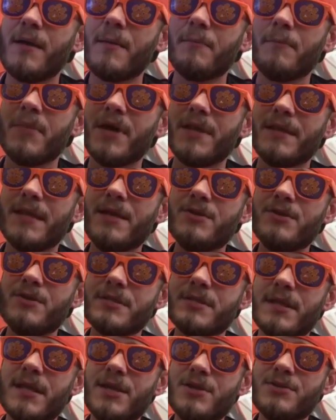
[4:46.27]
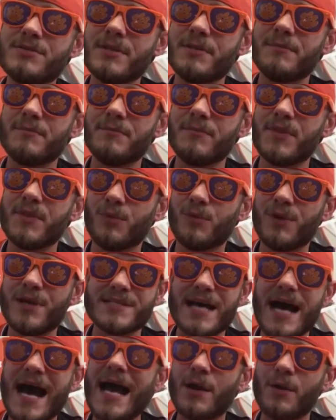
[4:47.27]
but here's the
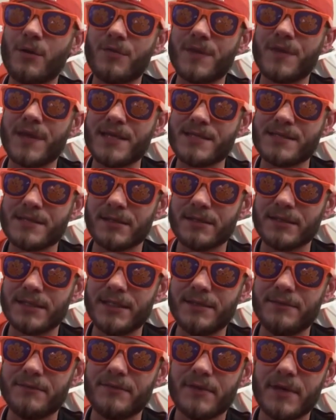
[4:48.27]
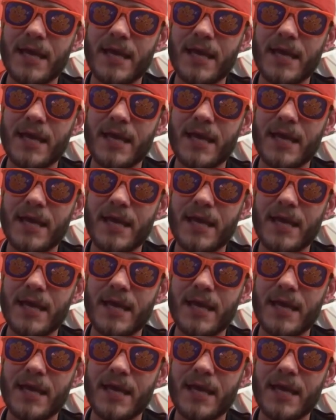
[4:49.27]
reason I don't think he's going to leave,